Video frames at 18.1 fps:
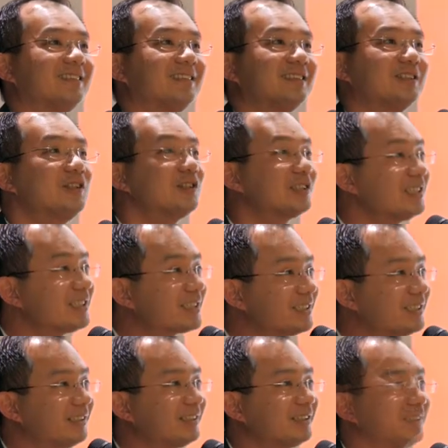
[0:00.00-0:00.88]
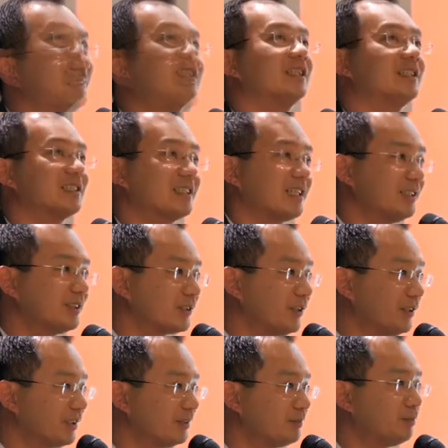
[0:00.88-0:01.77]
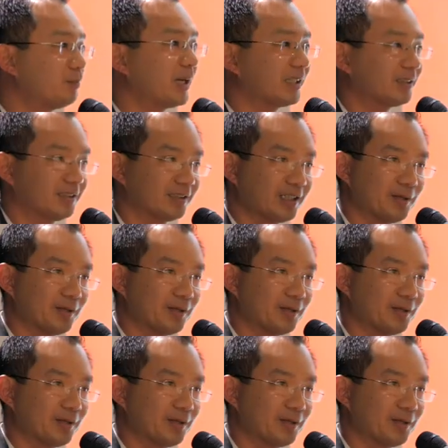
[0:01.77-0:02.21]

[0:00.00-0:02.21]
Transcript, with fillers: So this year, I decided to call it Better